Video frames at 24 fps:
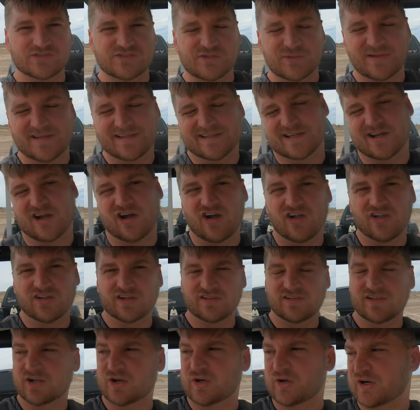so we had to call it
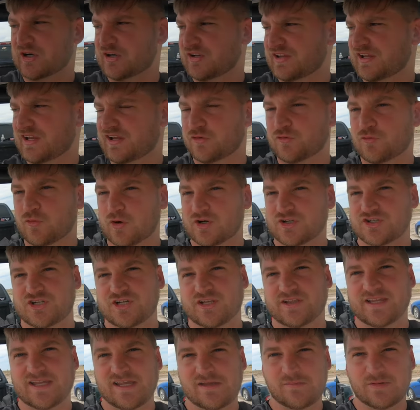a little early,
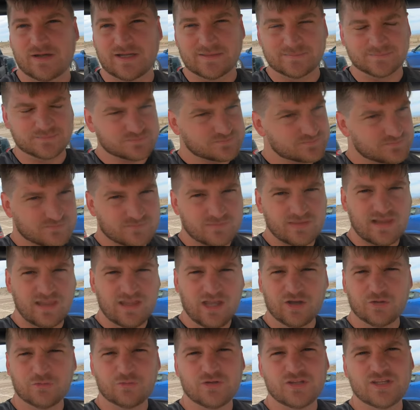unfortunately, but
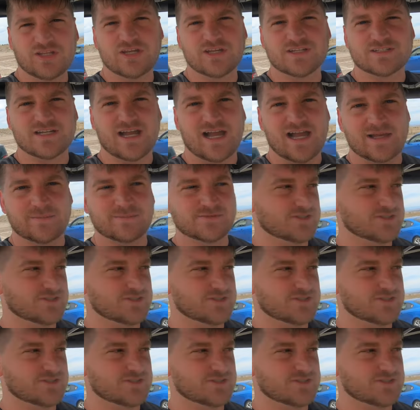a really good time.